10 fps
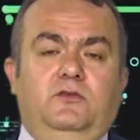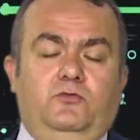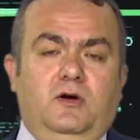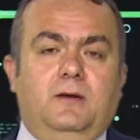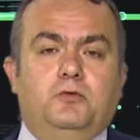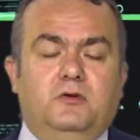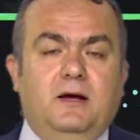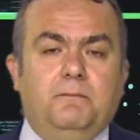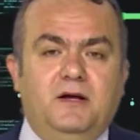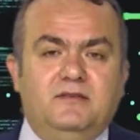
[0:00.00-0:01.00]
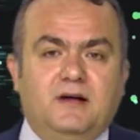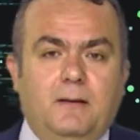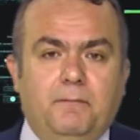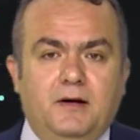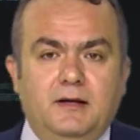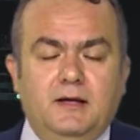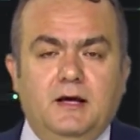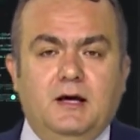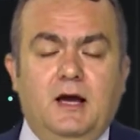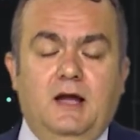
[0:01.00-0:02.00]
if you are a product-based company,
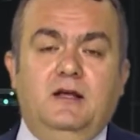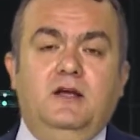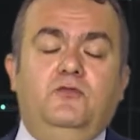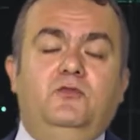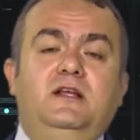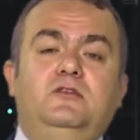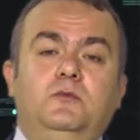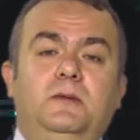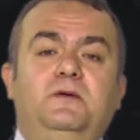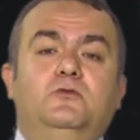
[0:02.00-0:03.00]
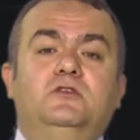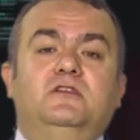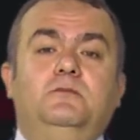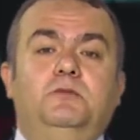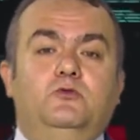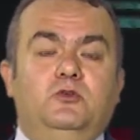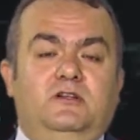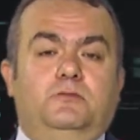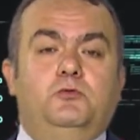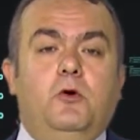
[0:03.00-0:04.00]
and if need to be
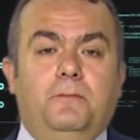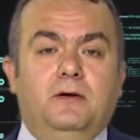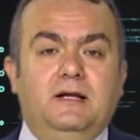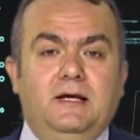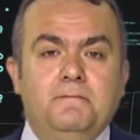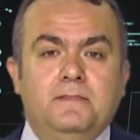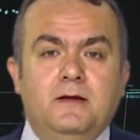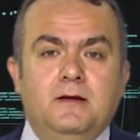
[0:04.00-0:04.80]
pivoted properly,